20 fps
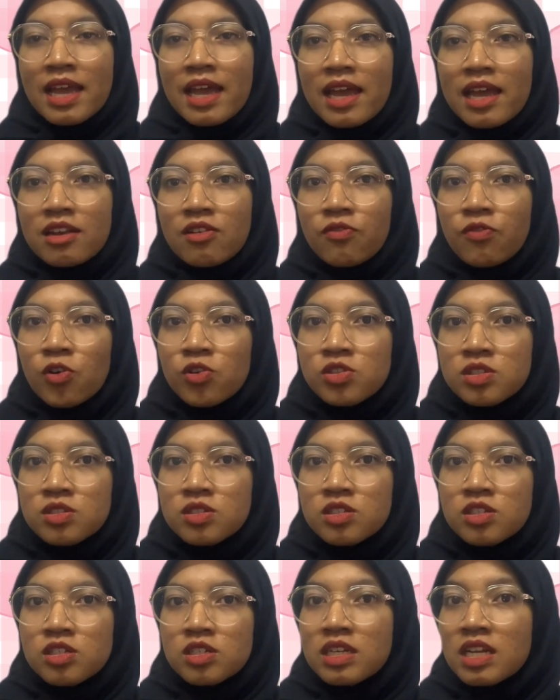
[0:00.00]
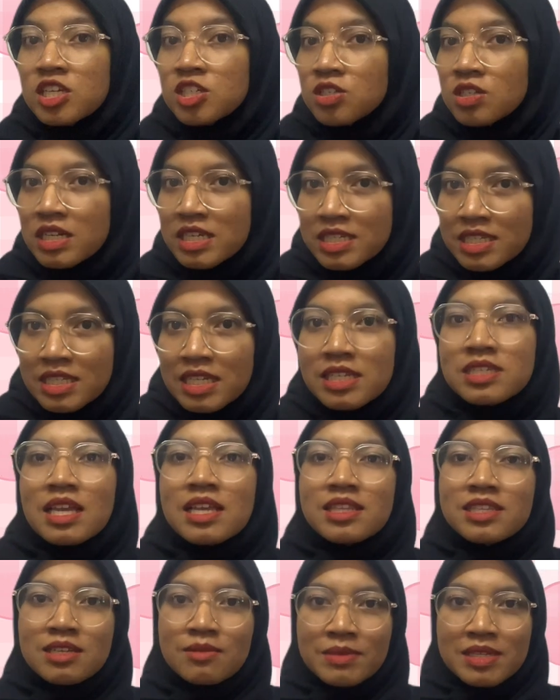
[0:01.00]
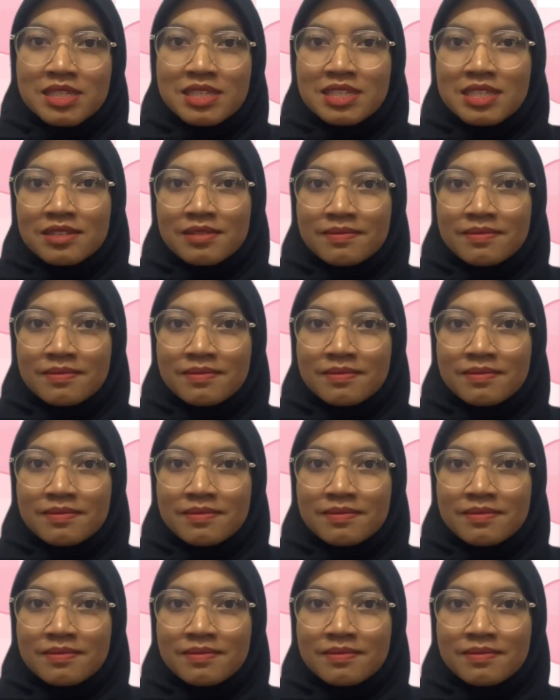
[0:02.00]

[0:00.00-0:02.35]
and foster nationalistic sentiments.